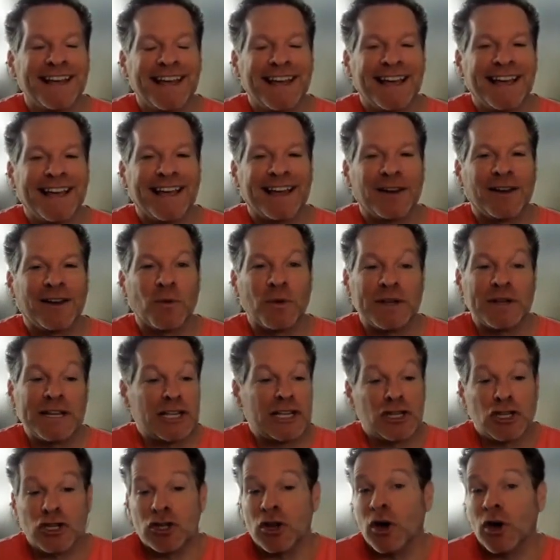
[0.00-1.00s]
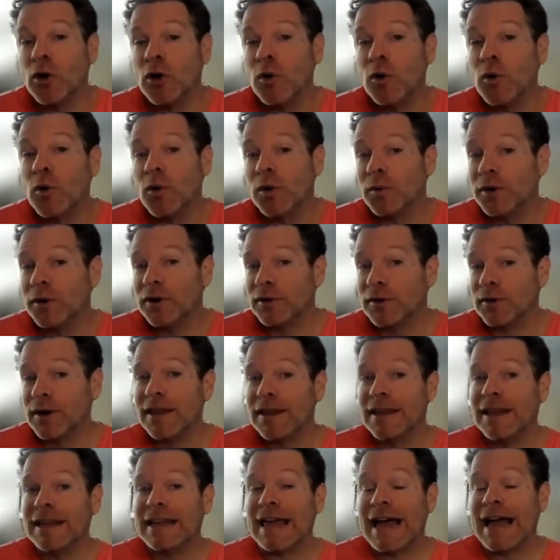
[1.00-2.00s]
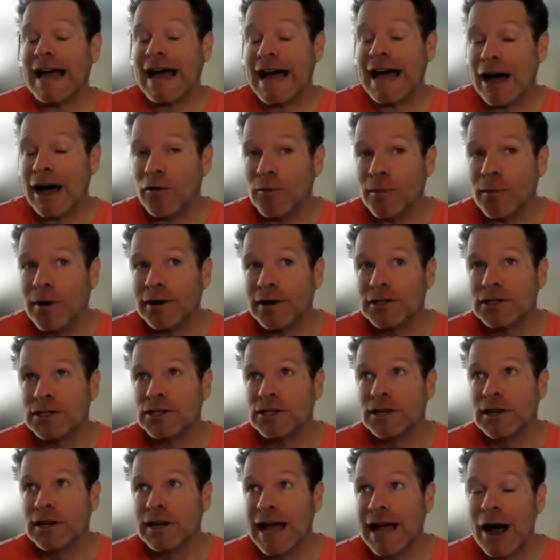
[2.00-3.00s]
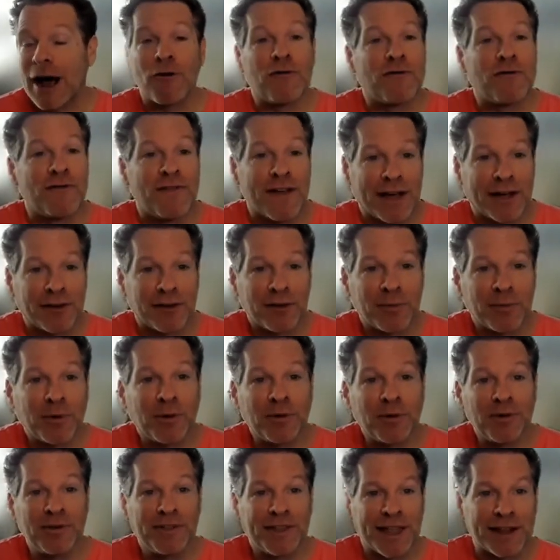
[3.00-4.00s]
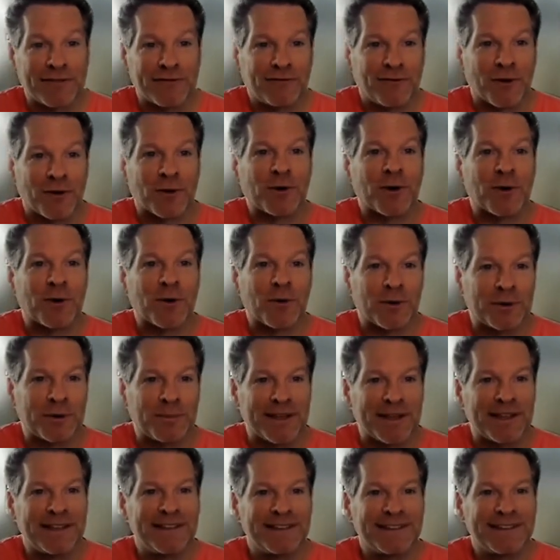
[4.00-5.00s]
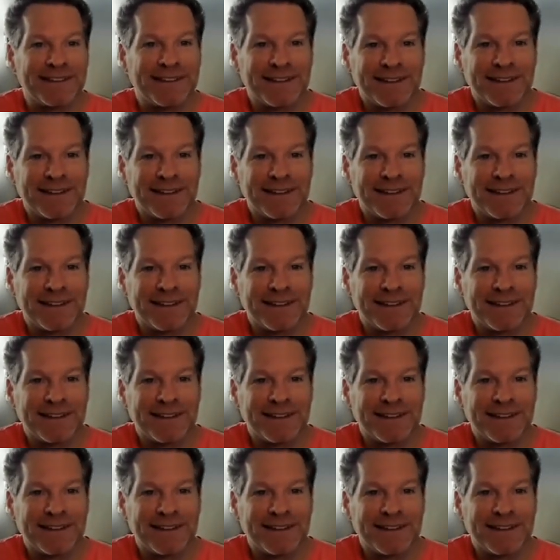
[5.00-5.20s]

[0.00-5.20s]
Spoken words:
And we didn't know when we created it how valuable that photo would be.